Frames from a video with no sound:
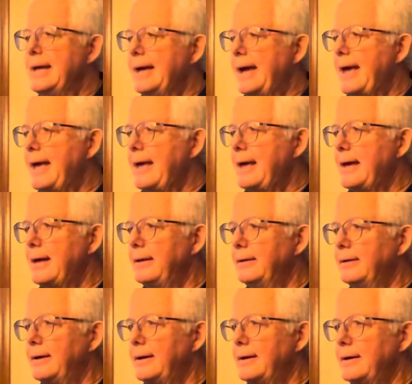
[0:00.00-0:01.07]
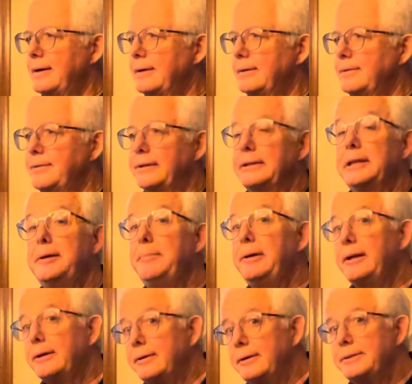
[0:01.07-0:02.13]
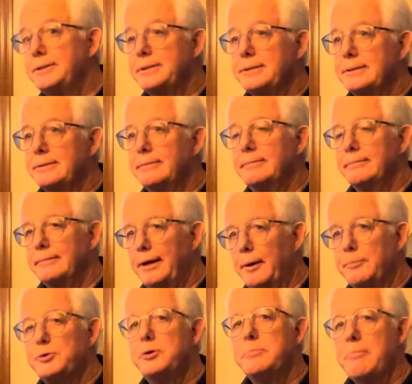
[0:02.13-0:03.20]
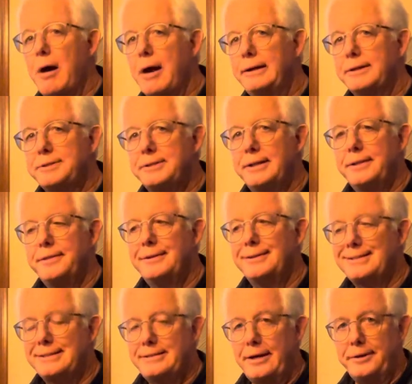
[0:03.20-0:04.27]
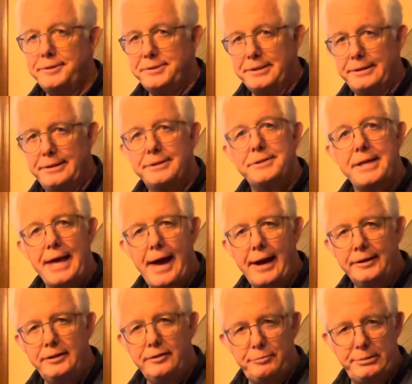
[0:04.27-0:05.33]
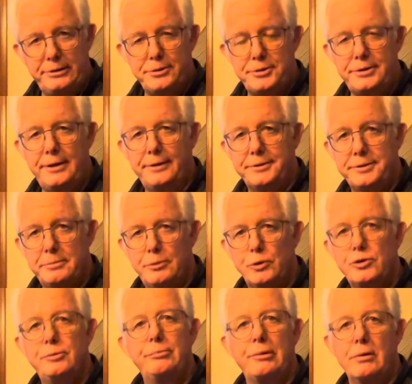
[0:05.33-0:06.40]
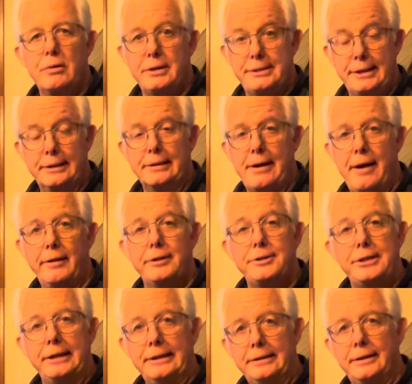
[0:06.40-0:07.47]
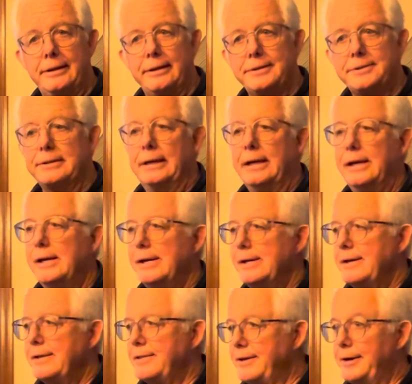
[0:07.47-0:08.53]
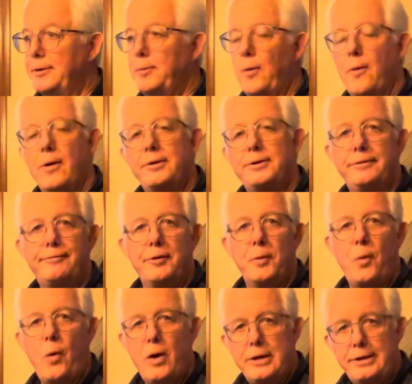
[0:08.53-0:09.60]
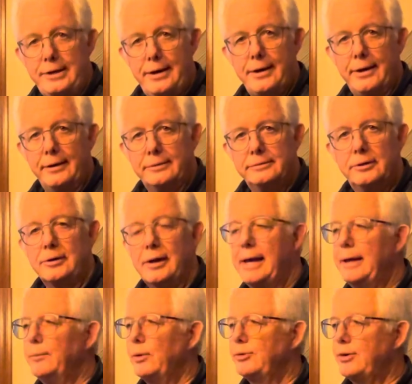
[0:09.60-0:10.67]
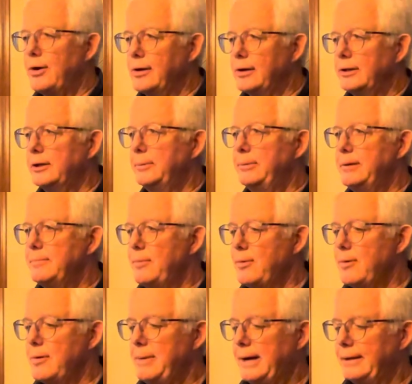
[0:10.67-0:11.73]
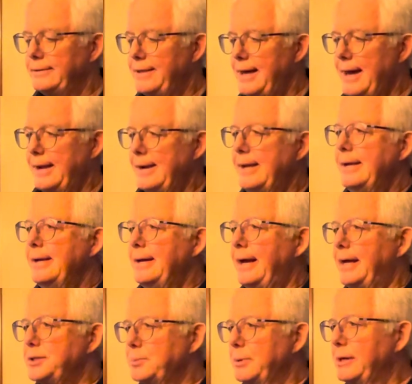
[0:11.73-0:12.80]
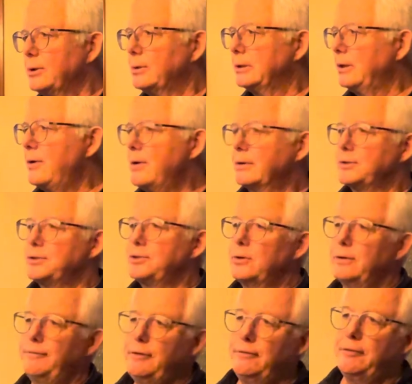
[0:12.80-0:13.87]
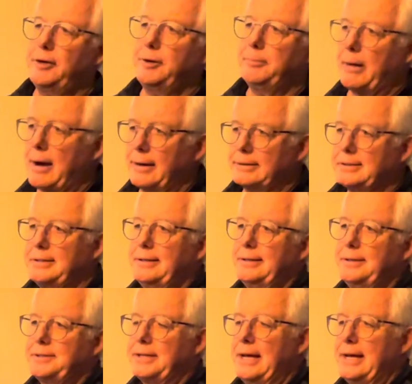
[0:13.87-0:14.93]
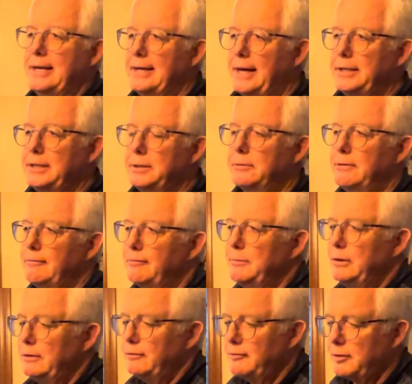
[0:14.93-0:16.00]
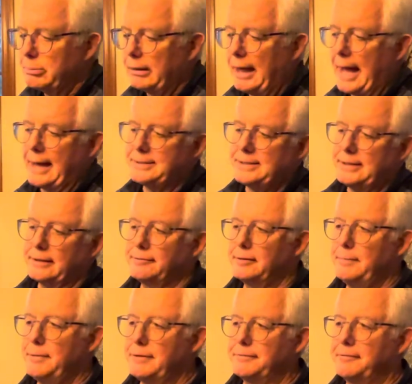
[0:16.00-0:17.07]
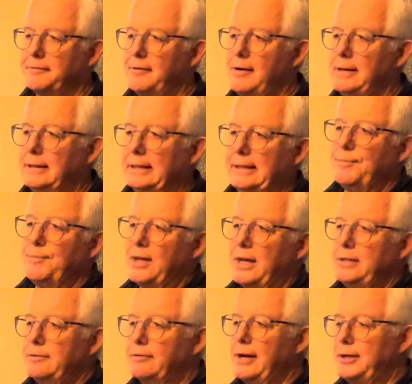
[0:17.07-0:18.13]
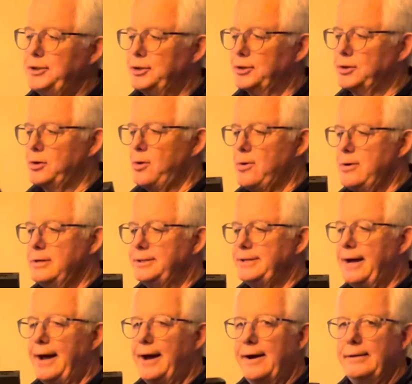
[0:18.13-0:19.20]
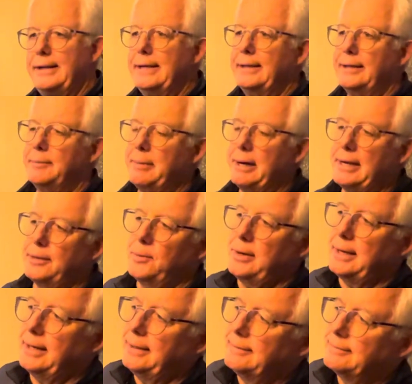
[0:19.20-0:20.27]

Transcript: And the limited just helps remind us that the cells in this, the ActivePure cells, the most important technology in this, they're warranted for 1 year, okay? And we'll talk a little bit more about that as we go along. So if you've unboxed this and you remove the plastic from the front and you've got your cords out, and by the way,